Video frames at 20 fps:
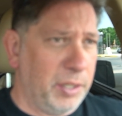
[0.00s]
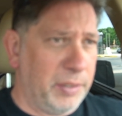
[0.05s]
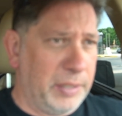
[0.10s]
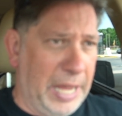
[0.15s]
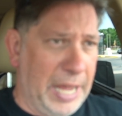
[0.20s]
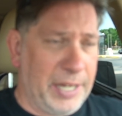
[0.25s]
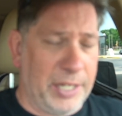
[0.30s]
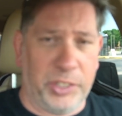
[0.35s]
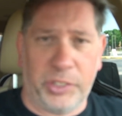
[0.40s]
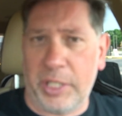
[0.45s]

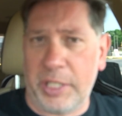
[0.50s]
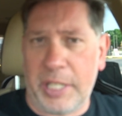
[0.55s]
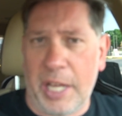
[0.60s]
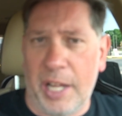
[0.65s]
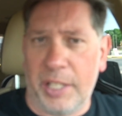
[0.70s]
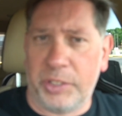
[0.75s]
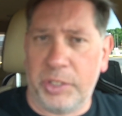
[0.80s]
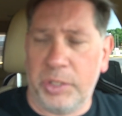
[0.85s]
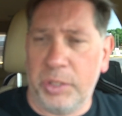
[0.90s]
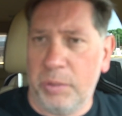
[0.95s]
That is a
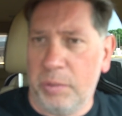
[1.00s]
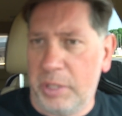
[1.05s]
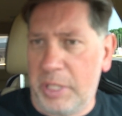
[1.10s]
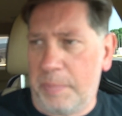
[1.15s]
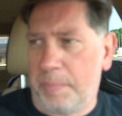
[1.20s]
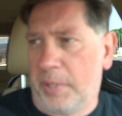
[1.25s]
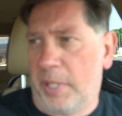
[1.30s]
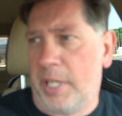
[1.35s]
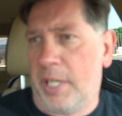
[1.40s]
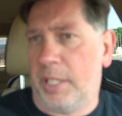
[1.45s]

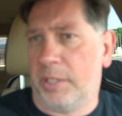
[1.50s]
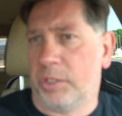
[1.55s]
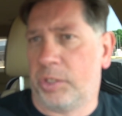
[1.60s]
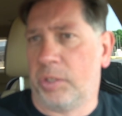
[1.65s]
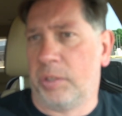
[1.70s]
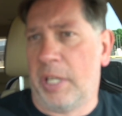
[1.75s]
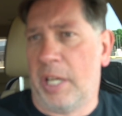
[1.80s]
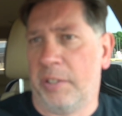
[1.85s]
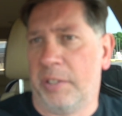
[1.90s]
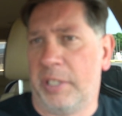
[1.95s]
continuity plan.
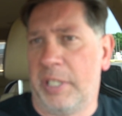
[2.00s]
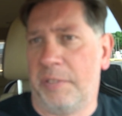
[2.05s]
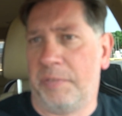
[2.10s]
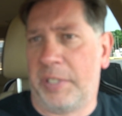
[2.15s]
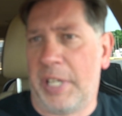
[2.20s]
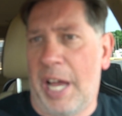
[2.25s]
So now that they've